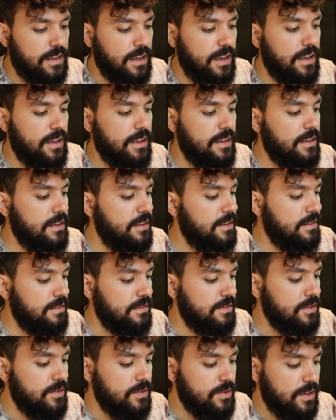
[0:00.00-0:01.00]

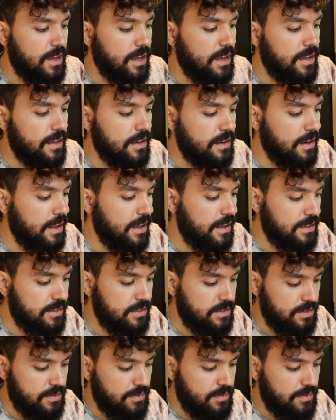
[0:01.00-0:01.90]
and you can like